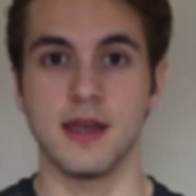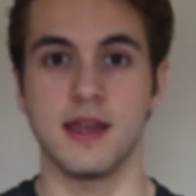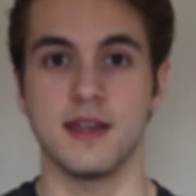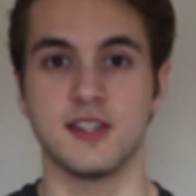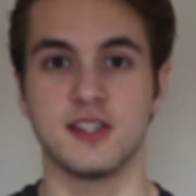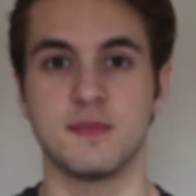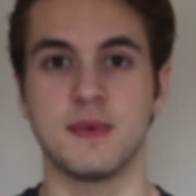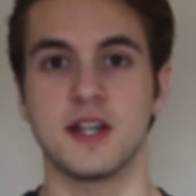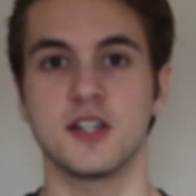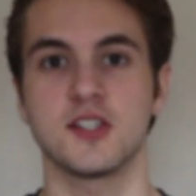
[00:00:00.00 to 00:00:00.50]

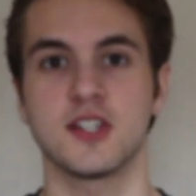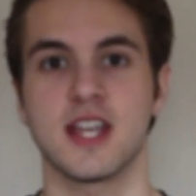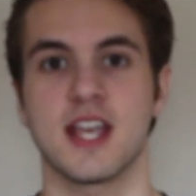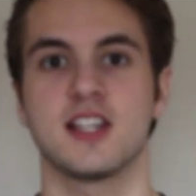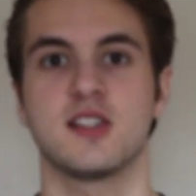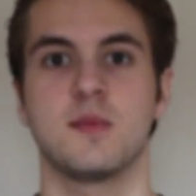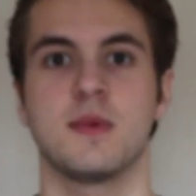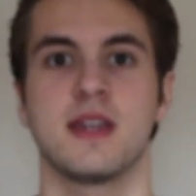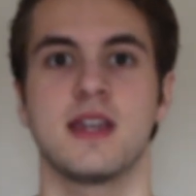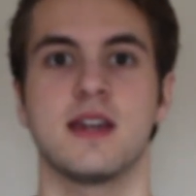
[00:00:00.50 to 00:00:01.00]
Especially
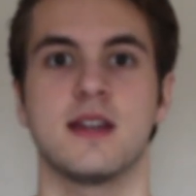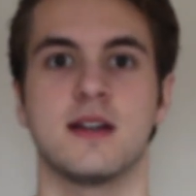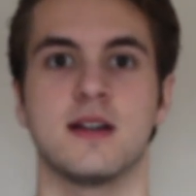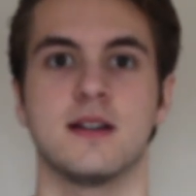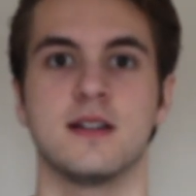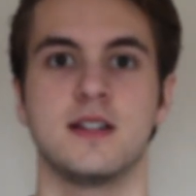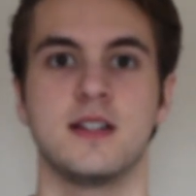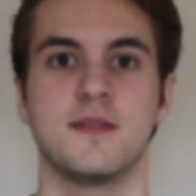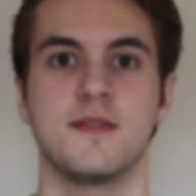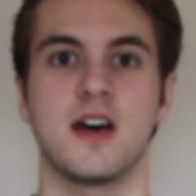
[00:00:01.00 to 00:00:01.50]
as a
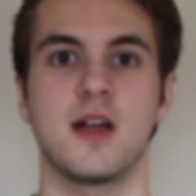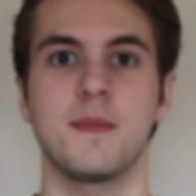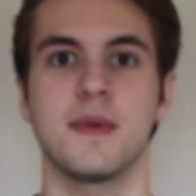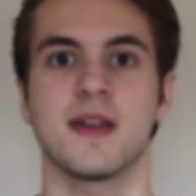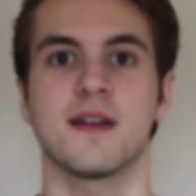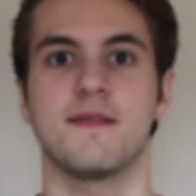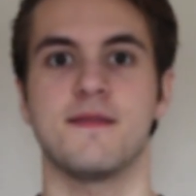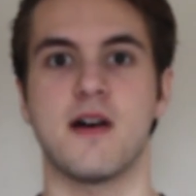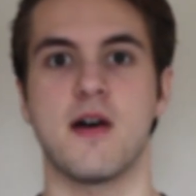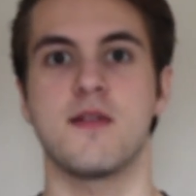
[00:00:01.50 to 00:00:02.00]
beginner,
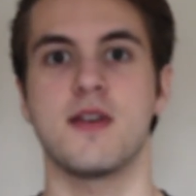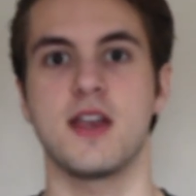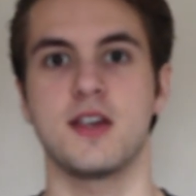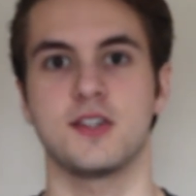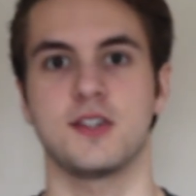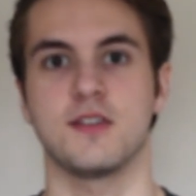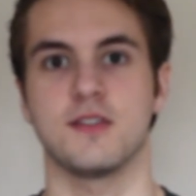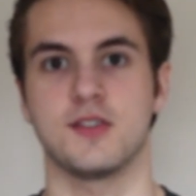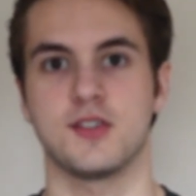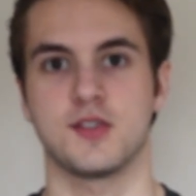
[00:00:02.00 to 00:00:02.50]
developing a
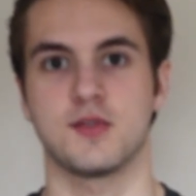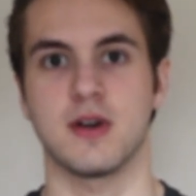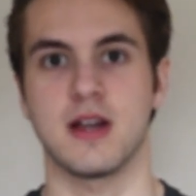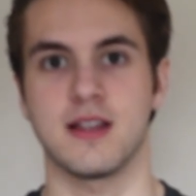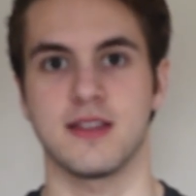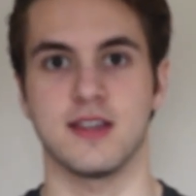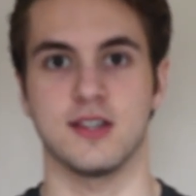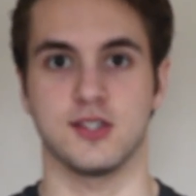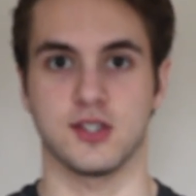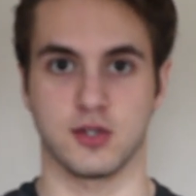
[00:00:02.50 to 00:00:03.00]
foundation of
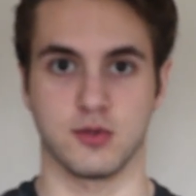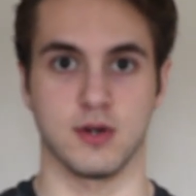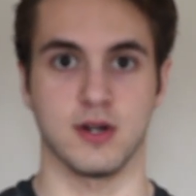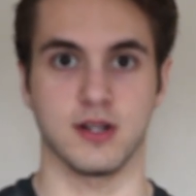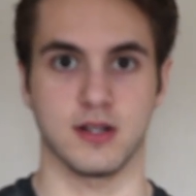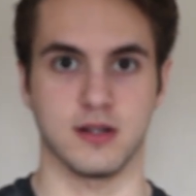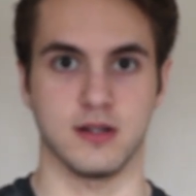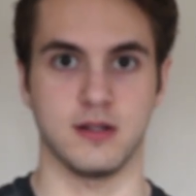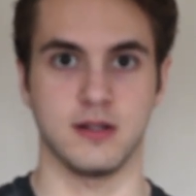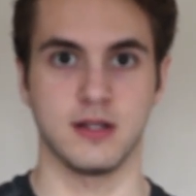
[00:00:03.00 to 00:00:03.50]
strength is
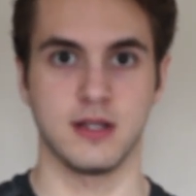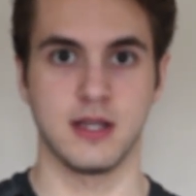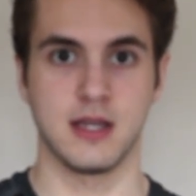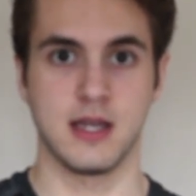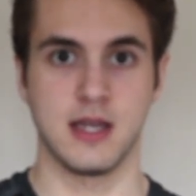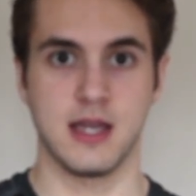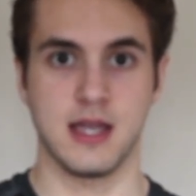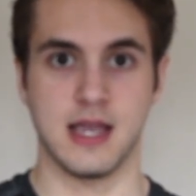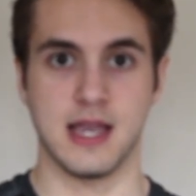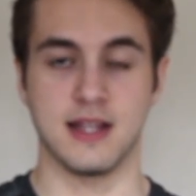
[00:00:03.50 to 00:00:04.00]
critical.
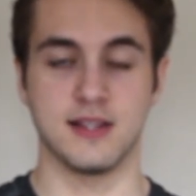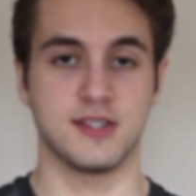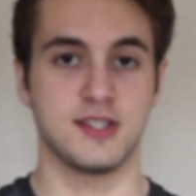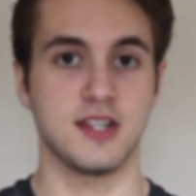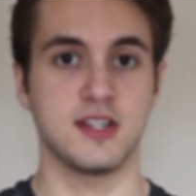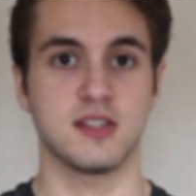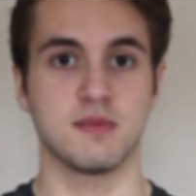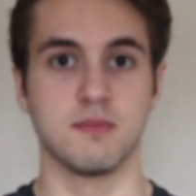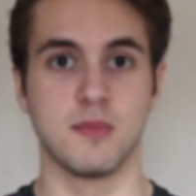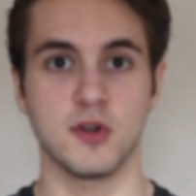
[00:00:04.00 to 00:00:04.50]
And
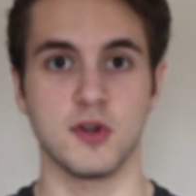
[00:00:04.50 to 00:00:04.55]
since